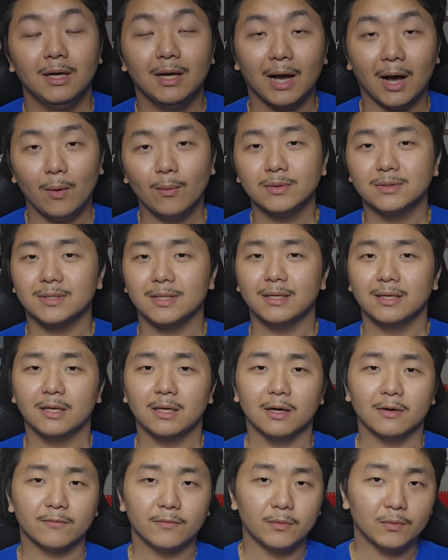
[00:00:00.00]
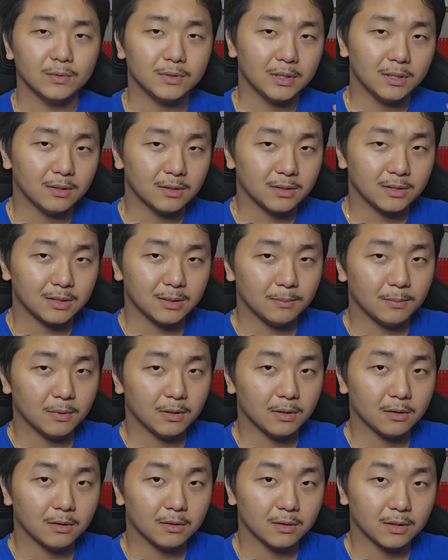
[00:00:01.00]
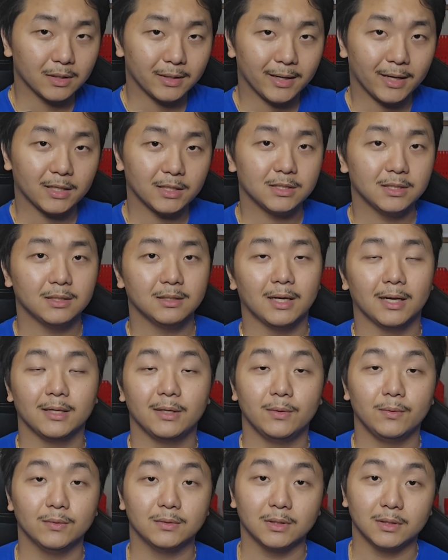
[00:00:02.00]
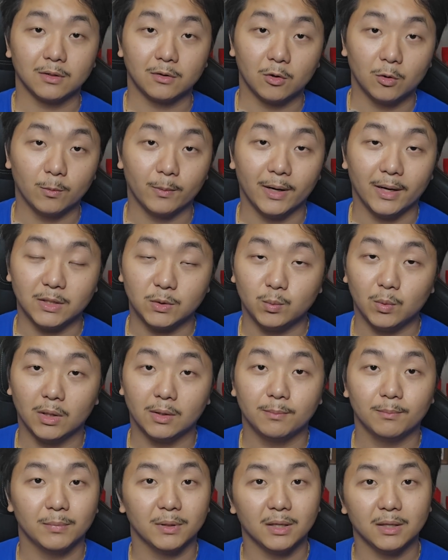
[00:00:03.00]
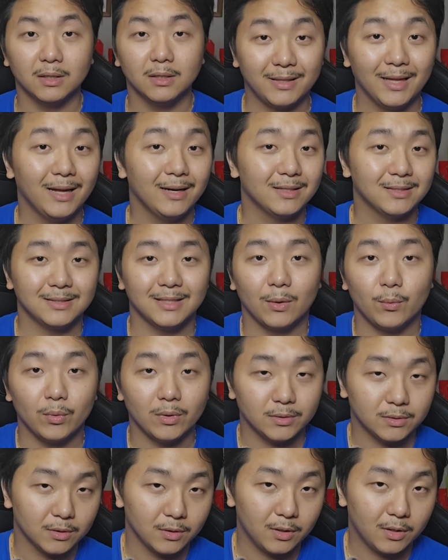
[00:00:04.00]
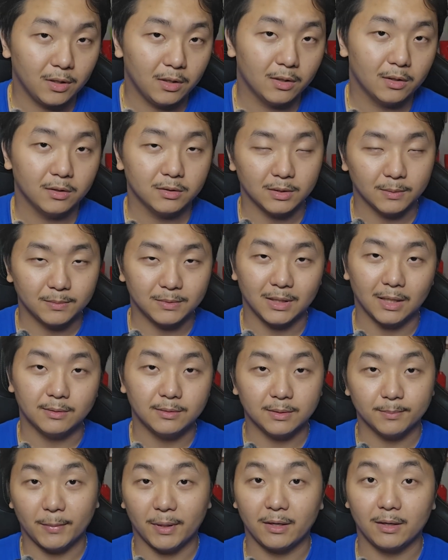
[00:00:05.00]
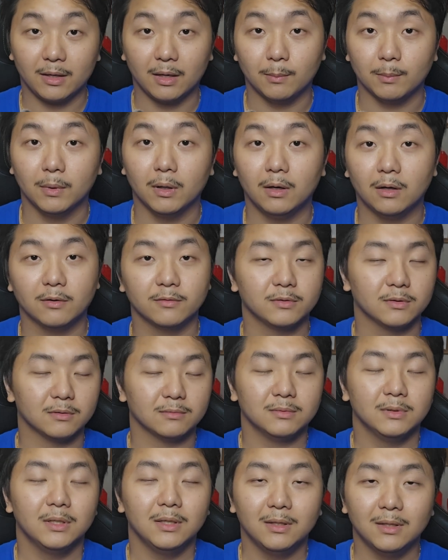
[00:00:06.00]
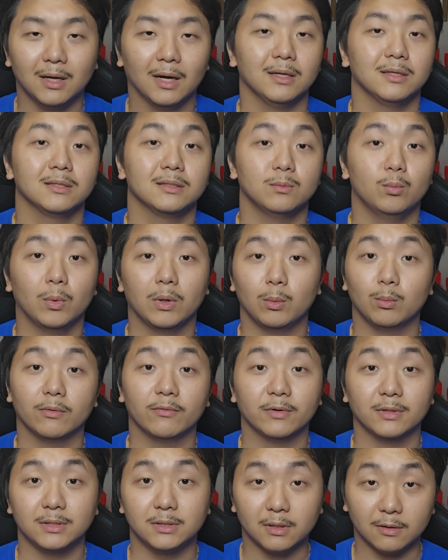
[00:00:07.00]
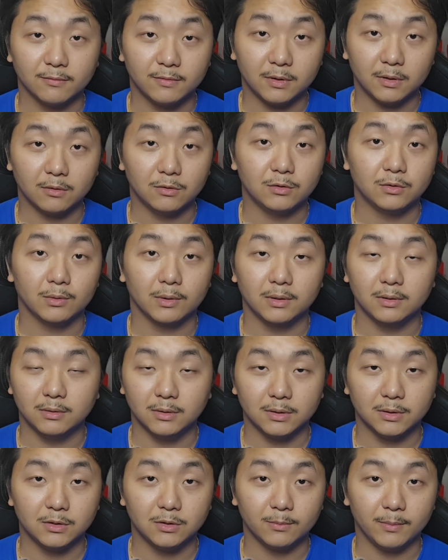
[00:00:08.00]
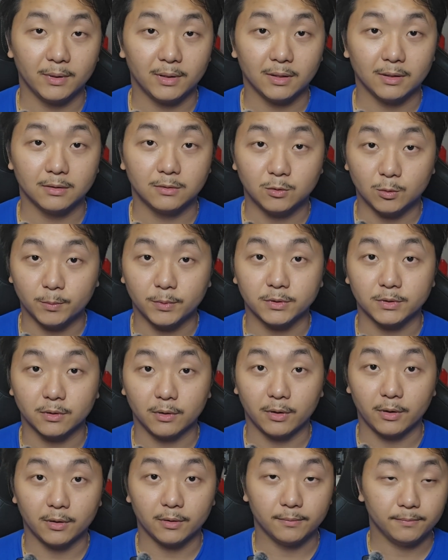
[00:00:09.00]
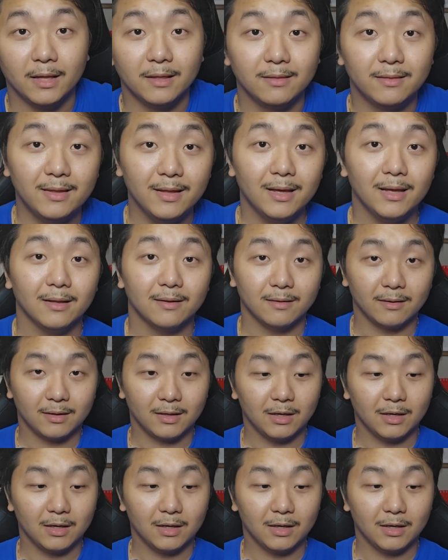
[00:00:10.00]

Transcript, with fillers: I was thinking of using the similar connection I used on the Kobra S1, but that is not really secure. Sometimes it might come off, so I just went with a dovetail joint just to make it super secure. And then it